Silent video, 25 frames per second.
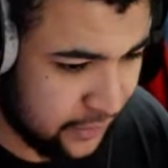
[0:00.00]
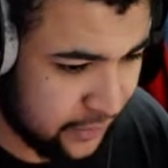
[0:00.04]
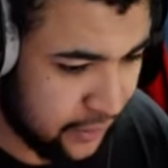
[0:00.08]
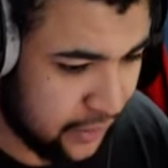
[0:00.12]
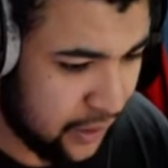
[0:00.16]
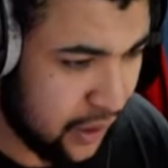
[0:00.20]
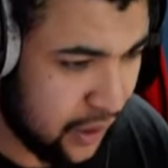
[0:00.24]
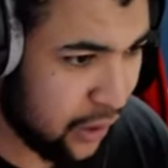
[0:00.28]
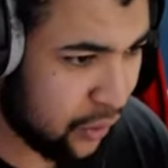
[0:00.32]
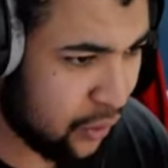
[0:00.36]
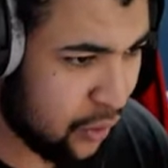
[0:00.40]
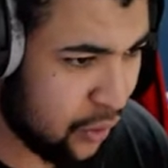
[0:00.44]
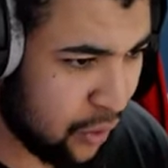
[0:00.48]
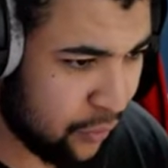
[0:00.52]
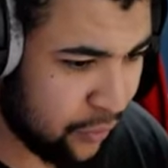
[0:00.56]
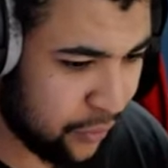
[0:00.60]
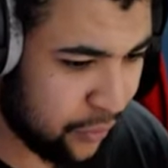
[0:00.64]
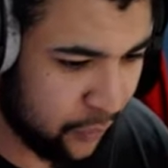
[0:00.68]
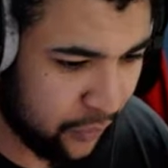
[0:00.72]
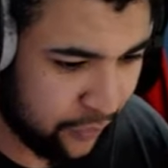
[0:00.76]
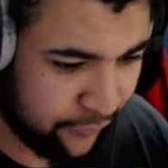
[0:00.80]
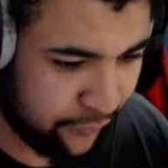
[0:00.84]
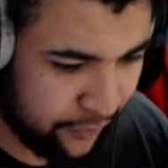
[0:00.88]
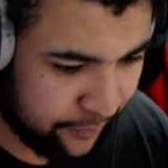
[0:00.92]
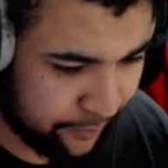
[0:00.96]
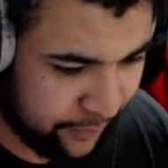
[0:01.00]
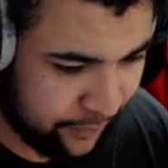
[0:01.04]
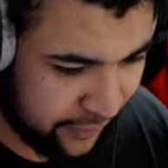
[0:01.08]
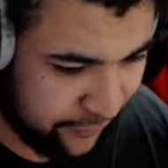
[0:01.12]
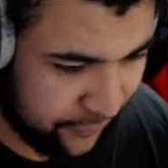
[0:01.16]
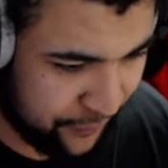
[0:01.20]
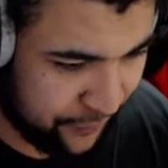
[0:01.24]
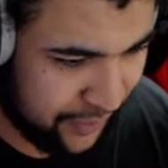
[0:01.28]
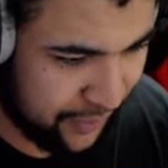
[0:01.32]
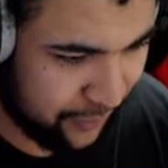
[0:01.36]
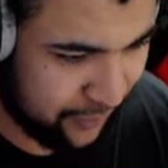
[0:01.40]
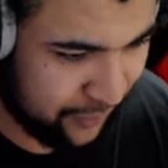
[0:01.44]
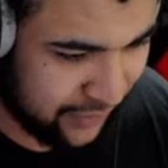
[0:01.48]
A gold reward from
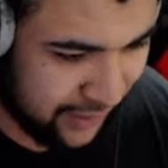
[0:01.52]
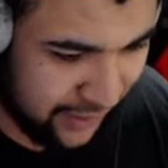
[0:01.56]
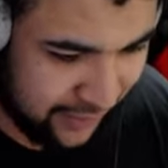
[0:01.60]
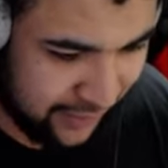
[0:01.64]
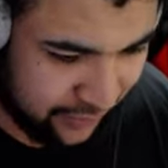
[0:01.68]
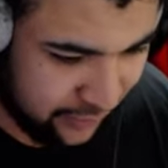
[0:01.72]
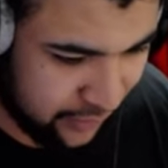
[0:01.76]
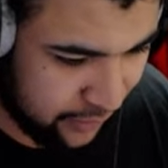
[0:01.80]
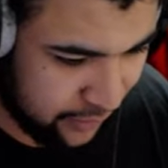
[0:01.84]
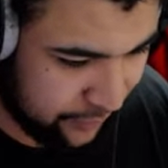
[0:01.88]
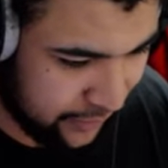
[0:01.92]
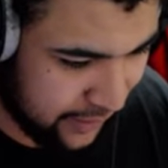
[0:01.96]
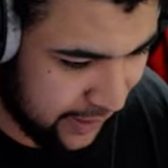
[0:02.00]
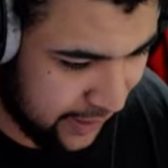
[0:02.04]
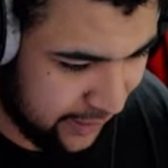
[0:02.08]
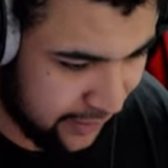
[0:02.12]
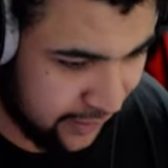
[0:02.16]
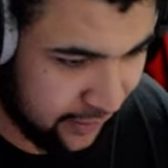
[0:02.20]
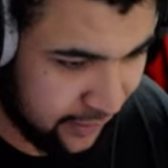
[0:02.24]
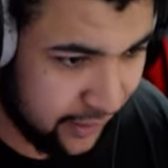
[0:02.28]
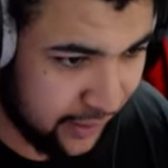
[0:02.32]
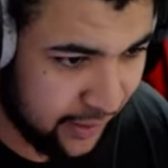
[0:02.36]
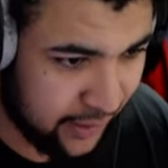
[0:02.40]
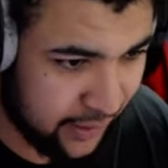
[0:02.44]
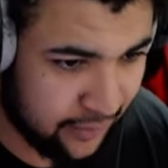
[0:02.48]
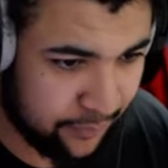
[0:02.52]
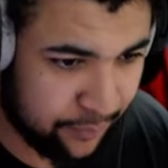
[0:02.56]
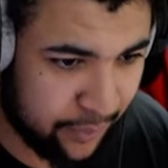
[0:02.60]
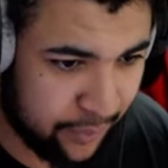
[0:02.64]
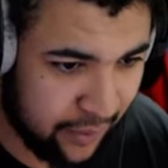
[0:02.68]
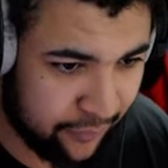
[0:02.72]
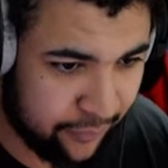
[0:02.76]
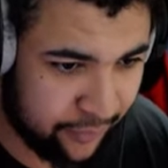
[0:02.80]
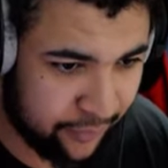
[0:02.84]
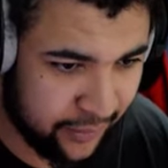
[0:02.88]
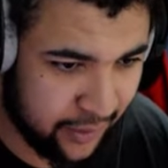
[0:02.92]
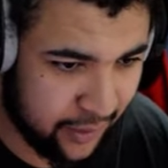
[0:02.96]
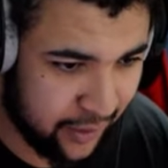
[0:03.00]
PvP, which isn't going to be anything apart
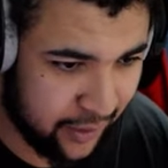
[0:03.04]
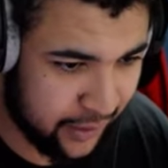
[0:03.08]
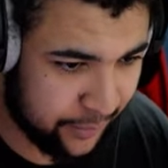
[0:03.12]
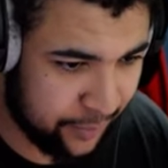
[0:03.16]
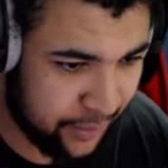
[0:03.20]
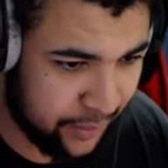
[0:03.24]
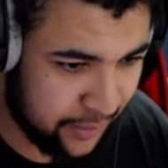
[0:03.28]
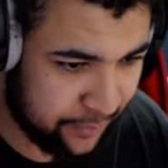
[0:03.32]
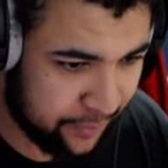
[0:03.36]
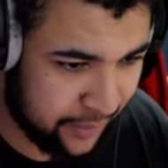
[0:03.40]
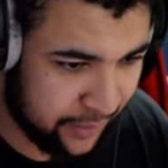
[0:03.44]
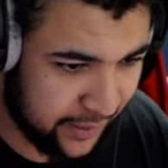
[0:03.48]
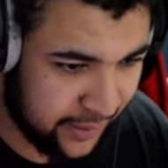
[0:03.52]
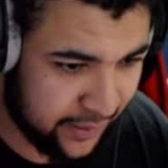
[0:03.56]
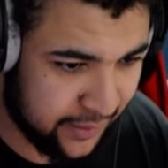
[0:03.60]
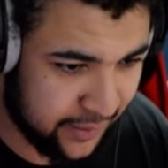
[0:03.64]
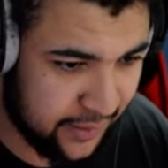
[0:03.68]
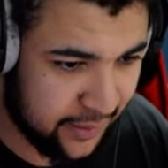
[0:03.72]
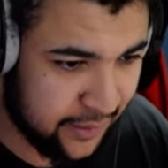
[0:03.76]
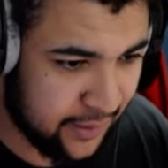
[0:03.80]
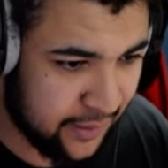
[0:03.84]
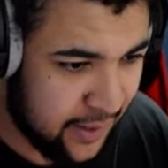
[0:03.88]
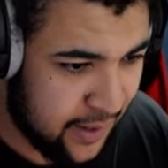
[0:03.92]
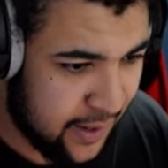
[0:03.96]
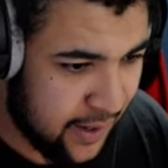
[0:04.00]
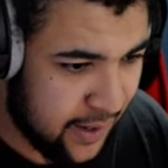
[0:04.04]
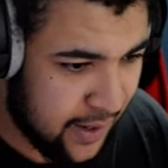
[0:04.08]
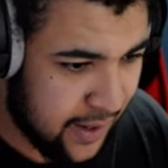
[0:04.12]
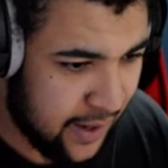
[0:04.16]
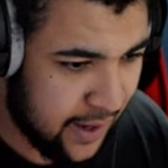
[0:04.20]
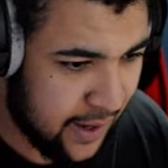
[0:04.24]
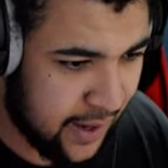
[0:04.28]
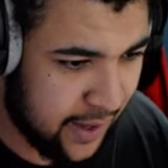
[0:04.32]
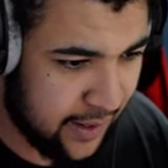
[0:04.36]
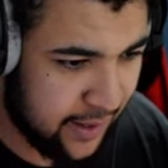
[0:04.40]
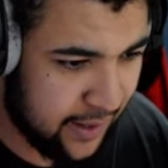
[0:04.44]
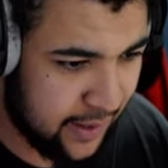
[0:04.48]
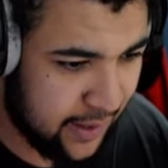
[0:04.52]
from the R D P pick.
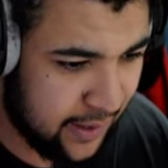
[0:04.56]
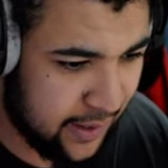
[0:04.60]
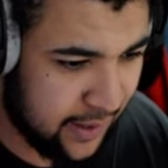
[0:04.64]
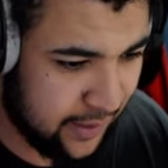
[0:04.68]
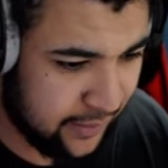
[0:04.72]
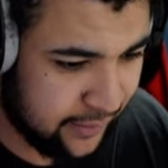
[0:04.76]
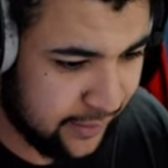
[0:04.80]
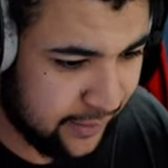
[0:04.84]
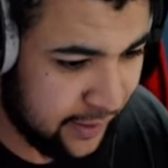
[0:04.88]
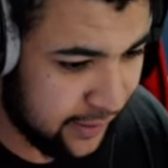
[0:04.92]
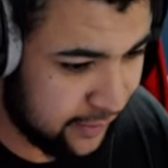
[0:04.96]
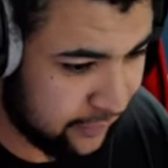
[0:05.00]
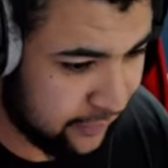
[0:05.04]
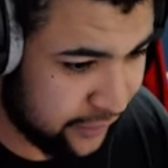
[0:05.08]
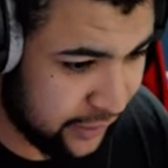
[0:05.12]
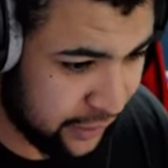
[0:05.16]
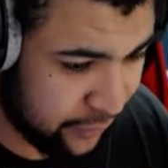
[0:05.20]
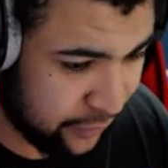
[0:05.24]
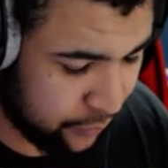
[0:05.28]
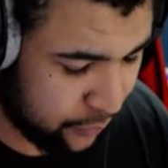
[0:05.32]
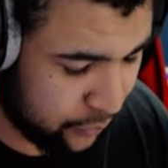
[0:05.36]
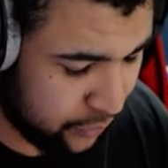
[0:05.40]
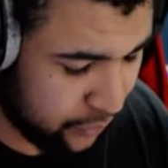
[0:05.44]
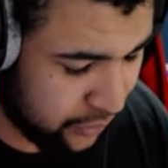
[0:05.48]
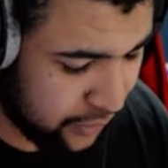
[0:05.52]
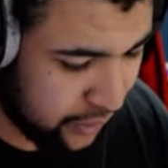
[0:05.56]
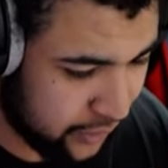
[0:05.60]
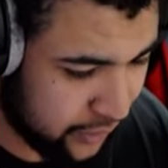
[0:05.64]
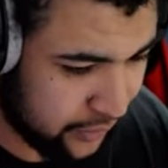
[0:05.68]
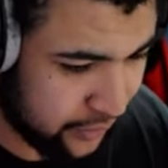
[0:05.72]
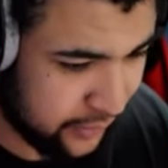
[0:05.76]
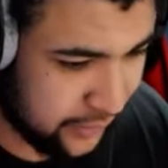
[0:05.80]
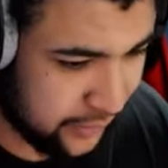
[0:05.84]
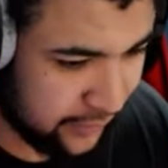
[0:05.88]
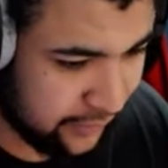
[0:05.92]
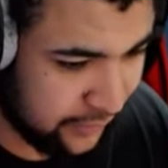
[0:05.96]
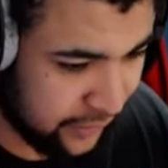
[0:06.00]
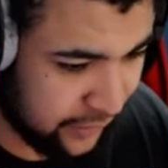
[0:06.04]
And then T S G reward.
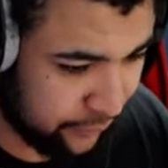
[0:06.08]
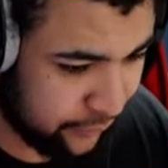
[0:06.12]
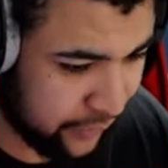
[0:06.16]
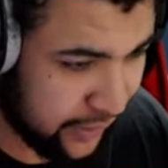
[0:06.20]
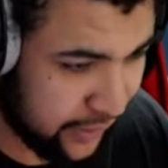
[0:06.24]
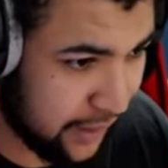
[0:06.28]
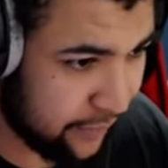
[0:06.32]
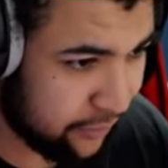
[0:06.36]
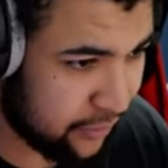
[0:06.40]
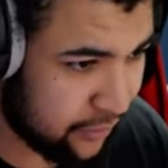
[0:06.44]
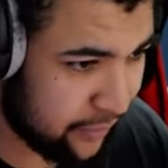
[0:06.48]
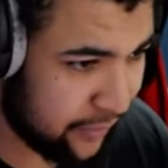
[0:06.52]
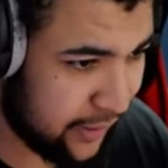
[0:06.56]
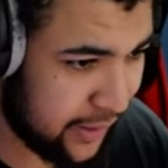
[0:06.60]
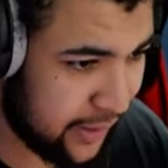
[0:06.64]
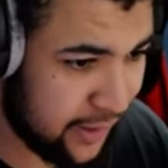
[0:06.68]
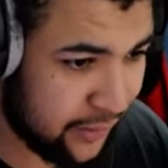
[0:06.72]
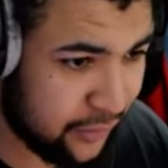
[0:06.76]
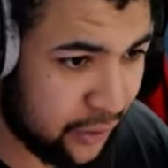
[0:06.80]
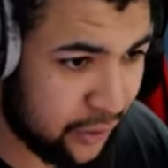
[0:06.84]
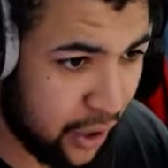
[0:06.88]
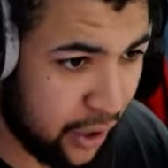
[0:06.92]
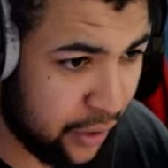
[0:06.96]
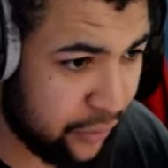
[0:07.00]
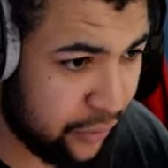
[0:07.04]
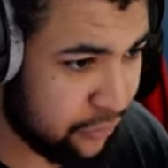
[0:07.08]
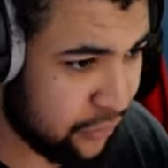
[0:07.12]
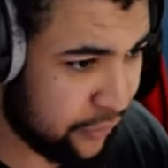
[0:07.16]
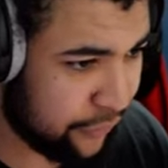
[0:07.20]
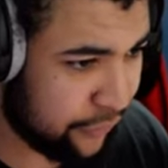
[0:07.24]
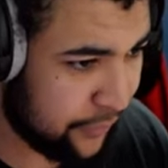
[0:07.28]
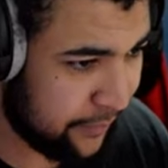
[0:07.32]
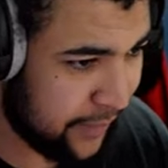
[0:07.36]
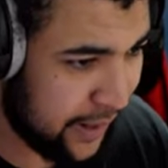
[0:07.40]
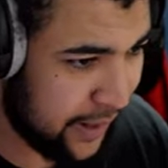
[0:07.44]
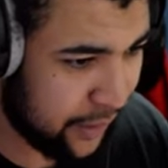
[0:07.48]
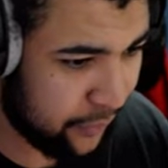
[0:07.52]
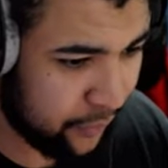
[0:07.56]
Let's see if we can get him something here. Tundra
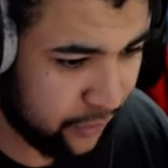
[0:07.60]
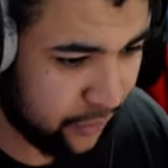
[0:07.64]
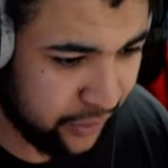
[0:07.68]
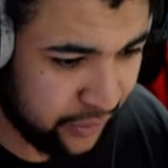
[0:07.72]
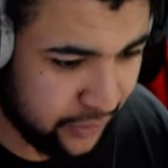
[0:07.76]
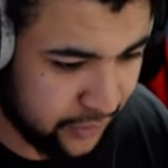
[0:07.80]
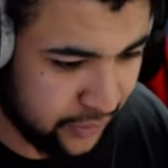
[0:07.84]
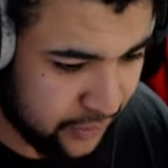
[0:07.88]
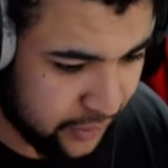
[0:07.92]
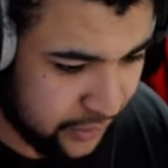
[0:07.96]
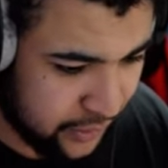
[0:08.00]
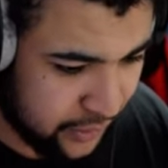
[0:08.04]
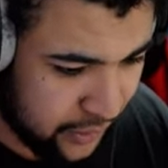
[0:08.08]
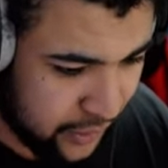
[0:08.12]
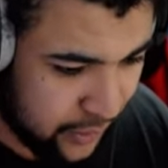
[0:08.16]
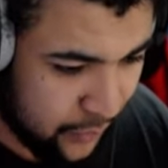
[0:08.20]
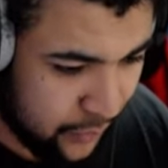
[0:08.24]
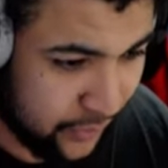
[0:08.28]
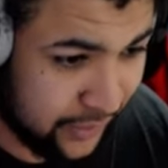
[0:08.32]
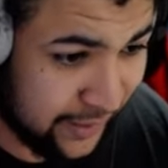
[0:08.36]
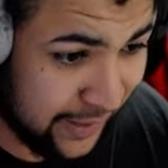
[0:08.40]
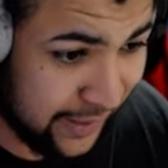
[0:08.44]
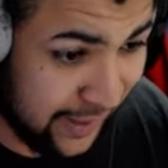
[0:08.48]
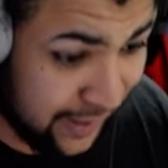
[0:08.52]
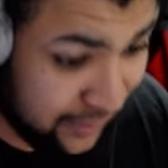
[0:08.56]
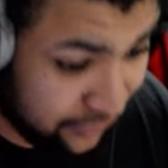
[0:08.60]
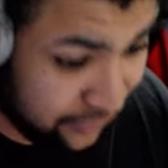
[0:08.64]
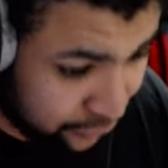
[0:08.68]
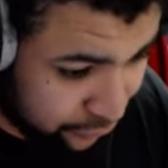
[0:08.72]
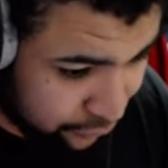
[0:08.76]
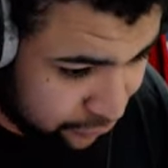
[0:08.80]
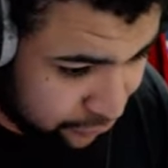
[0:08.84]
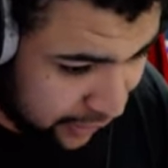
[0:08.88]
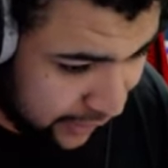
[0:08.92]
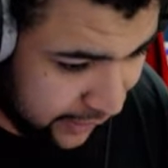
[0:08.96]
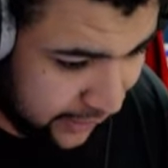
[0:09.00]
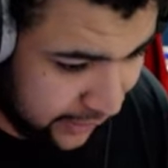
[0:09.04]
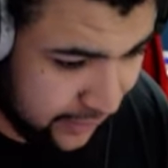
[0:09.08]
from that one, which isn't
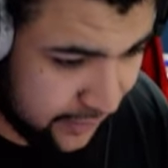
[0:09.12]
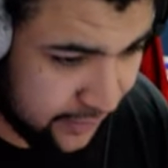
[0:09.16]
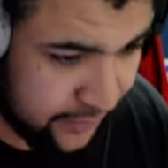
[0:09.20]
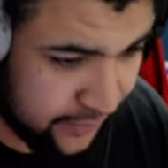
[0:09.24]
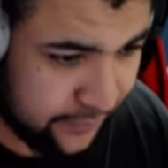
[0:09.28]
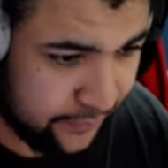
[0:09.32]
great.